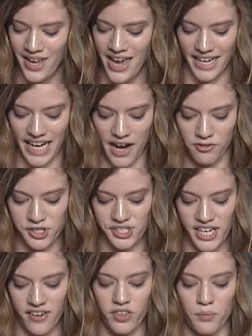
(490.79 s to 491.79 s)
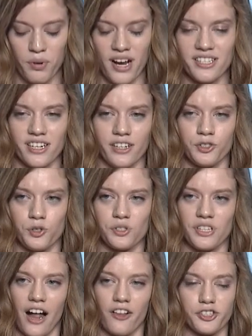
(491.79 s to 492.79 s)
and have received the Presidential
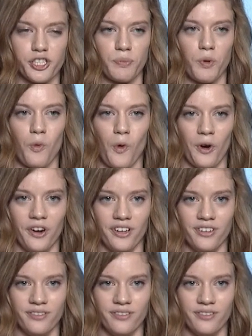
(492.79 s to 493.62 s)
Scholarship Award.